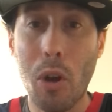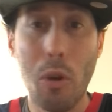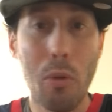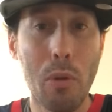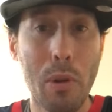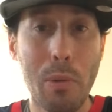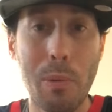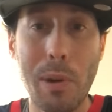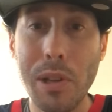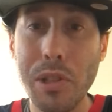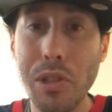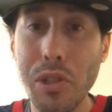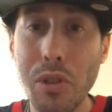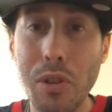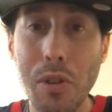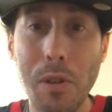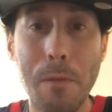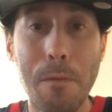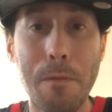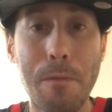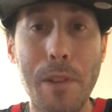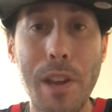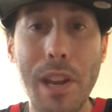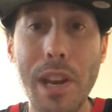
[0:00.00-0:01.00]
where he wants to go to
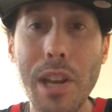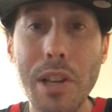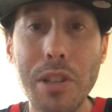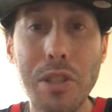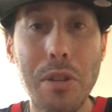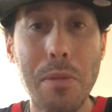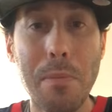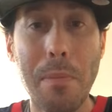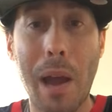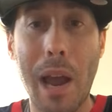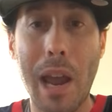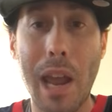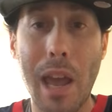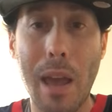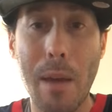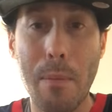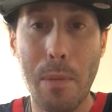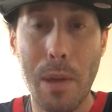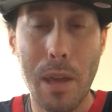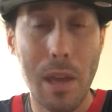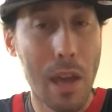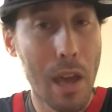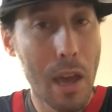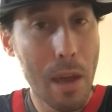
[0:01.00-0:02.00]
Phoenix or
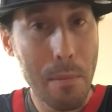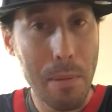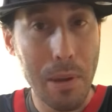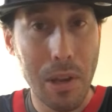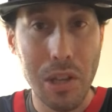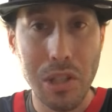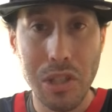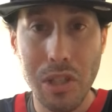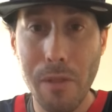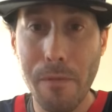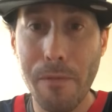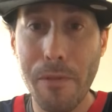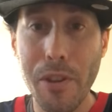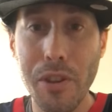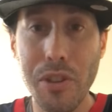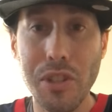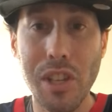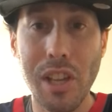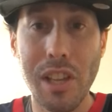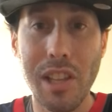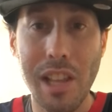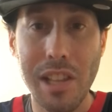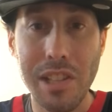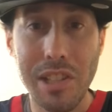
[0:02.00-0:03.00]
Miami because he feels
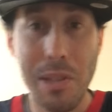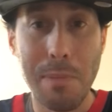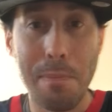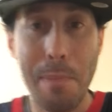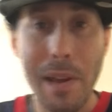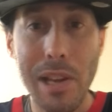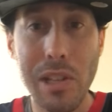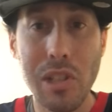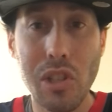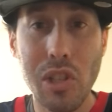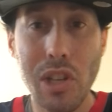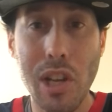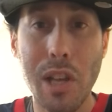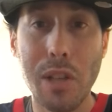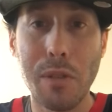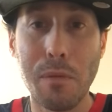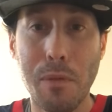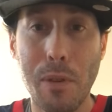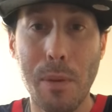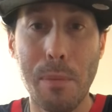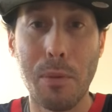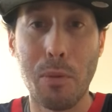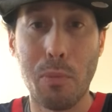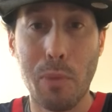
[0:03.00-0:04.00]
like that's the best chance
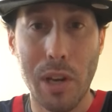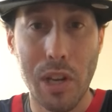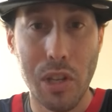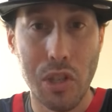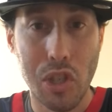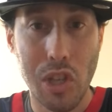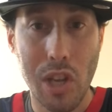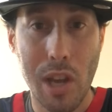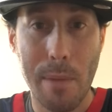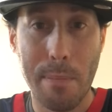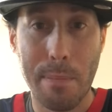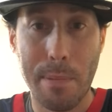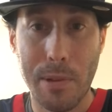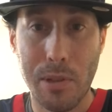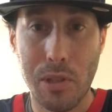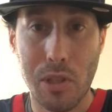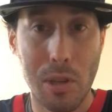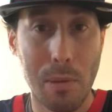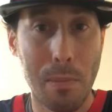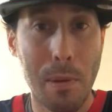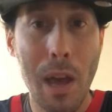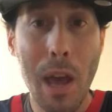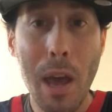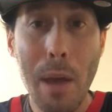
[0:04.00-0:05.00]
for him to win a
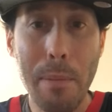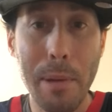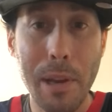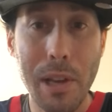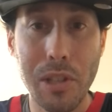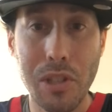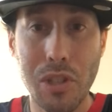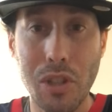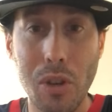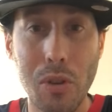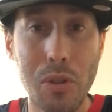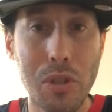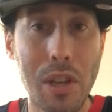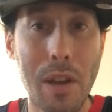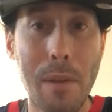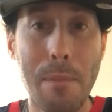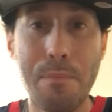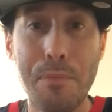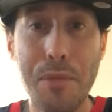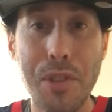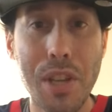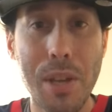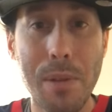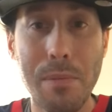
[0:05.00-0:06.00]
championship because those
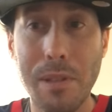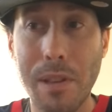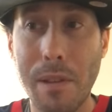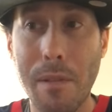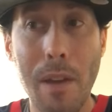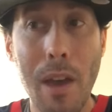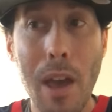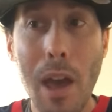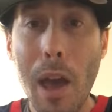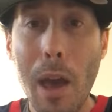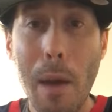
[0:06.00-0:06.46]
have teams have